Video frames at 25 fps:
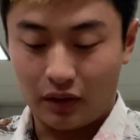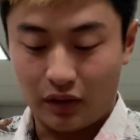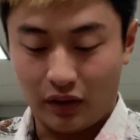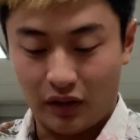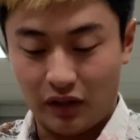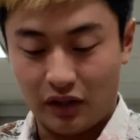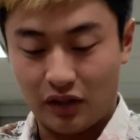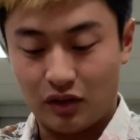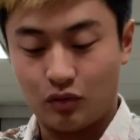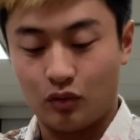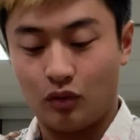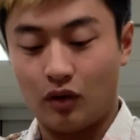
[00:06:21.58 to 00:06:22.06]

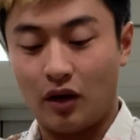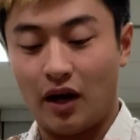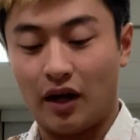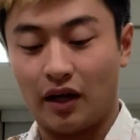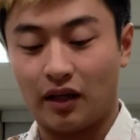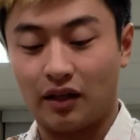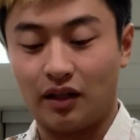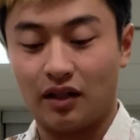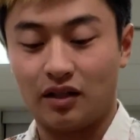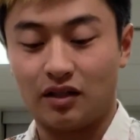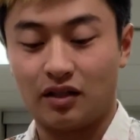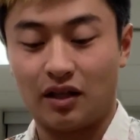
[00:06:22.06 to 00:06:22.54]
These will
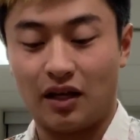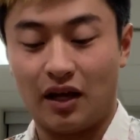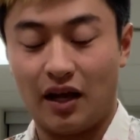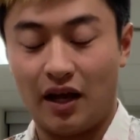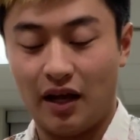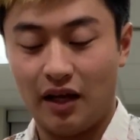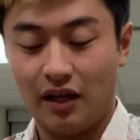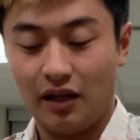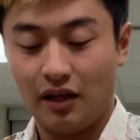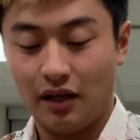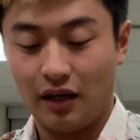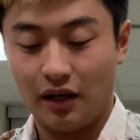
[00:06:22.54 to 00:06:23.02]
act as the
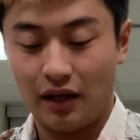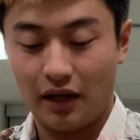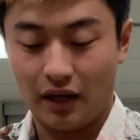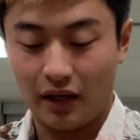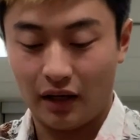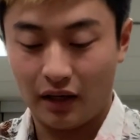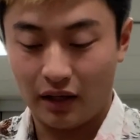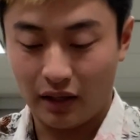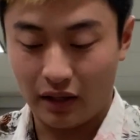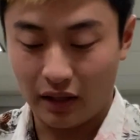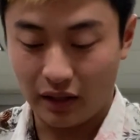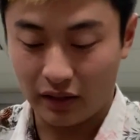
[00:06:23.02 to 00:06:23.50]
head
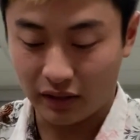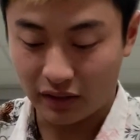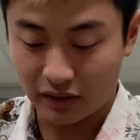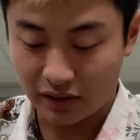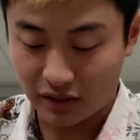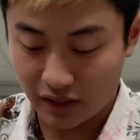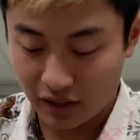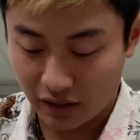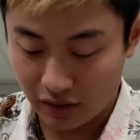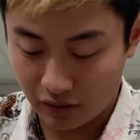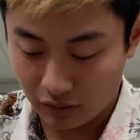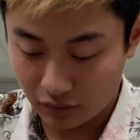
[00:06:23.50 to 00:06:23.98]
and the
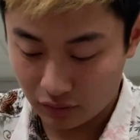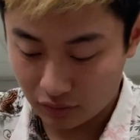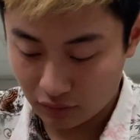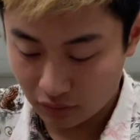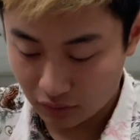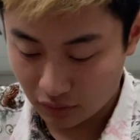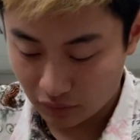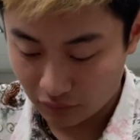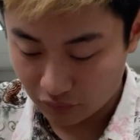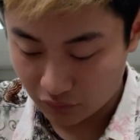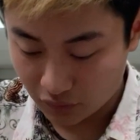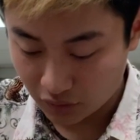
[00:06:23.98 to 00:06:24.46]
tail
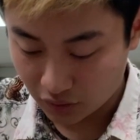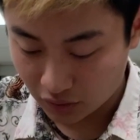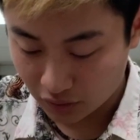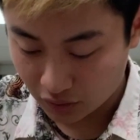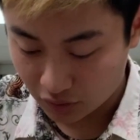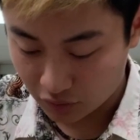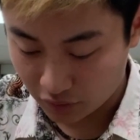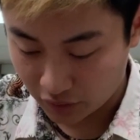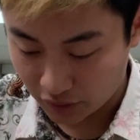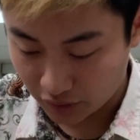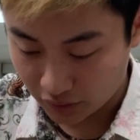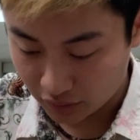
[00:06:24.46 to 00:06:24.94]
of the
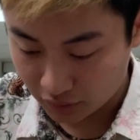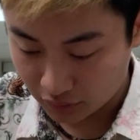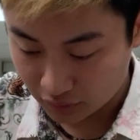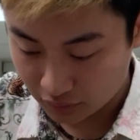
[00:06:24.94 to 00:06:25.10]
crane.